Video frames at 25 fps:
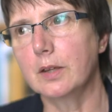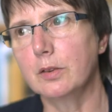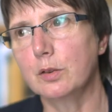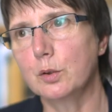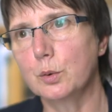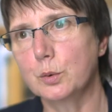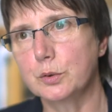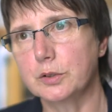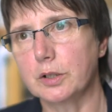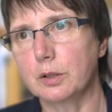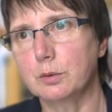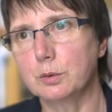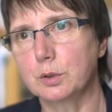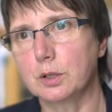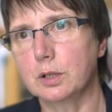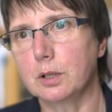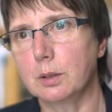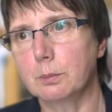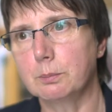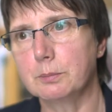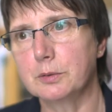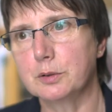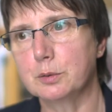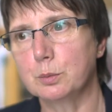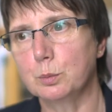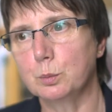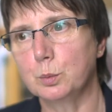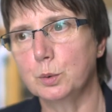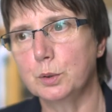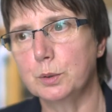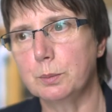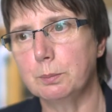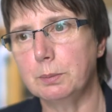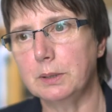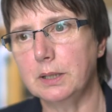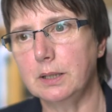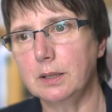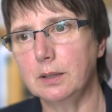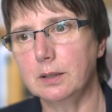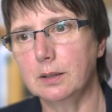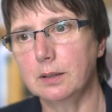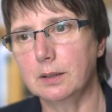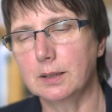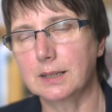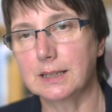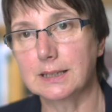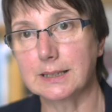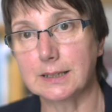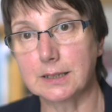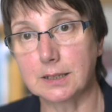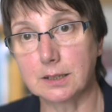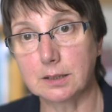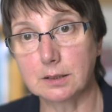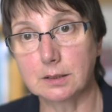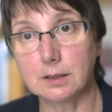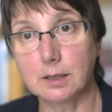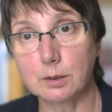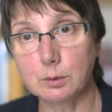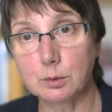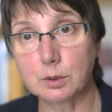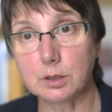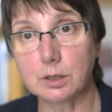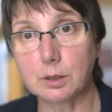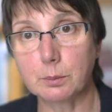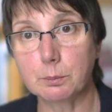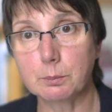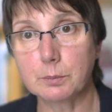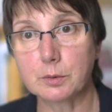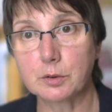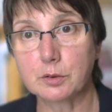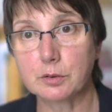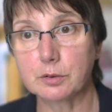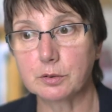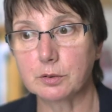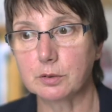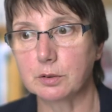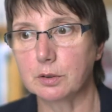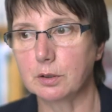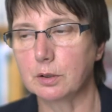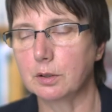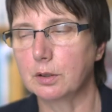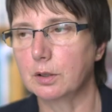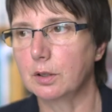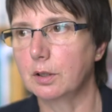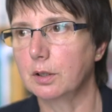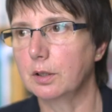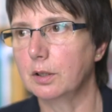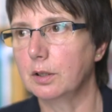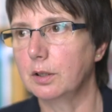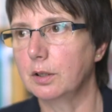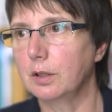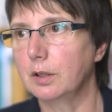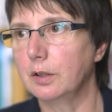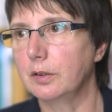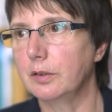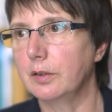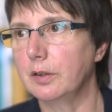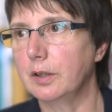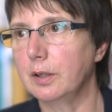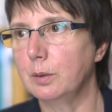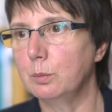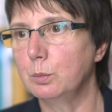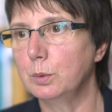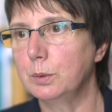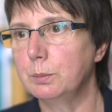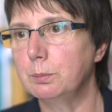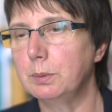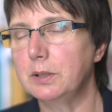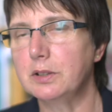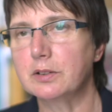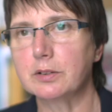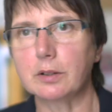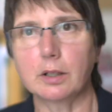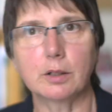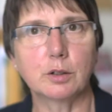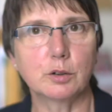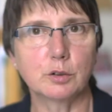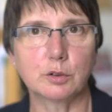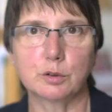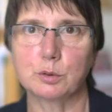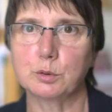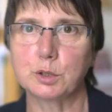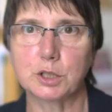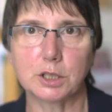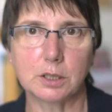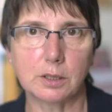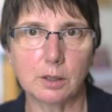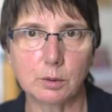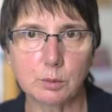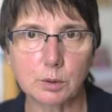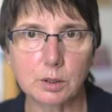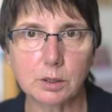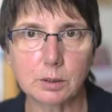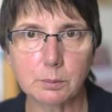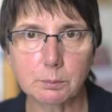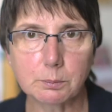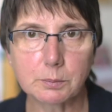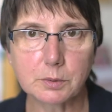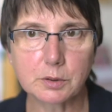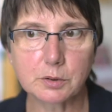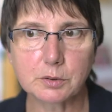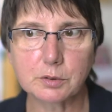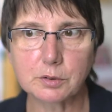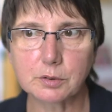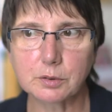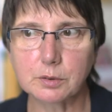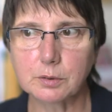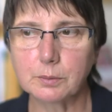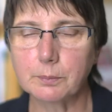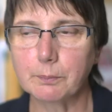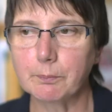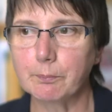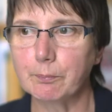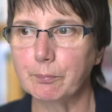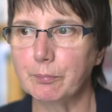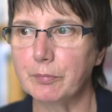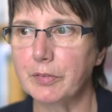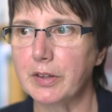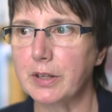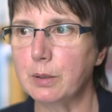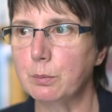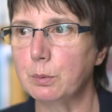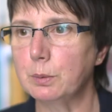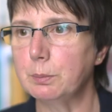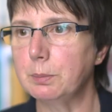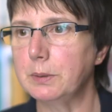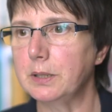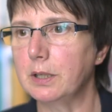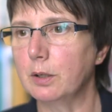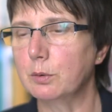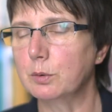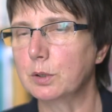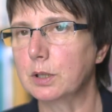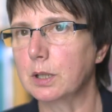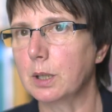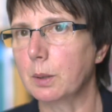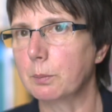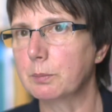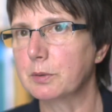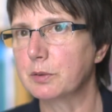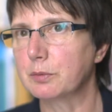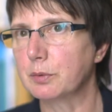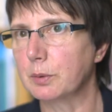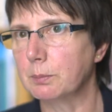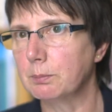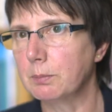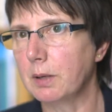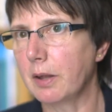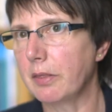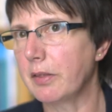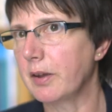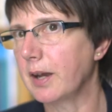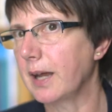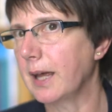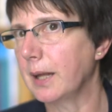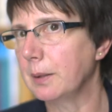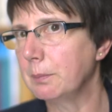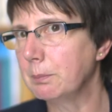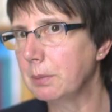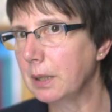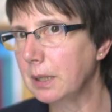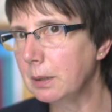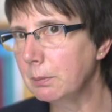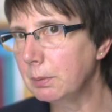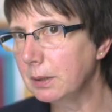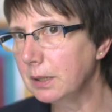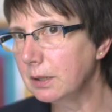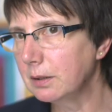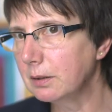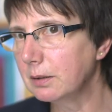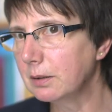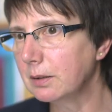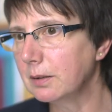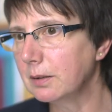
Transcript: Those outcomes would be clinical outcomes, they would be psychosocial outcomes, they would be outcomes for mother and baby.